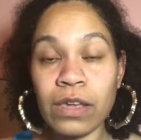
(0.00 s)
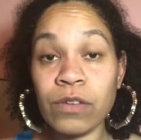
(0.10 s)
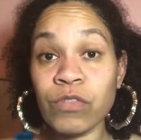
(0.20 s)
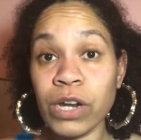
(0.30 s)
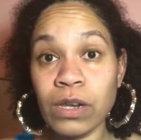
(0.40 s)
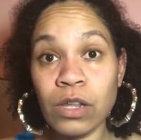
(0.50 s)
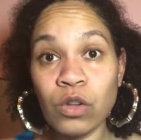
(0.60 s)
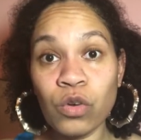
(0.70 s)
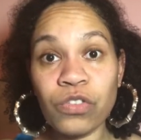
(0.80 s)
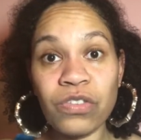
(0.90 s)
He really
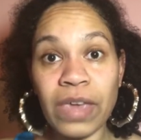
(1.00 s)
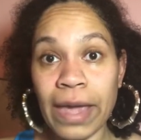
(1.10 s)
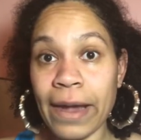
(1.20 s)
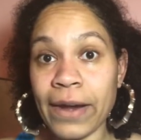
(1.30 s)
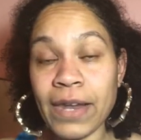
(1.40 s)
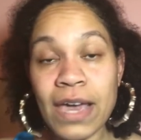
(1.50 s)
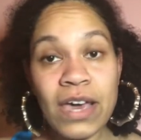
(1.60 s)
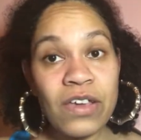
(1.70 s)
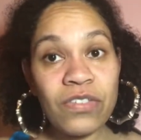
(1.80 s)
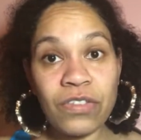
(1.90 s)
looks scared,
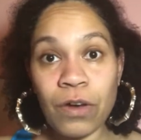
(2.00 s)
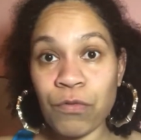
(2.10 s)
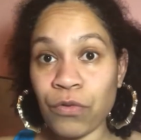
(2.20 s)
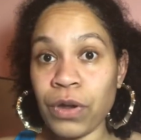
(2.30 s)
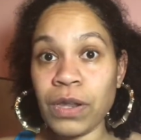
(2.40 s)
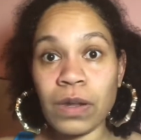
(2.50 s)
suffering,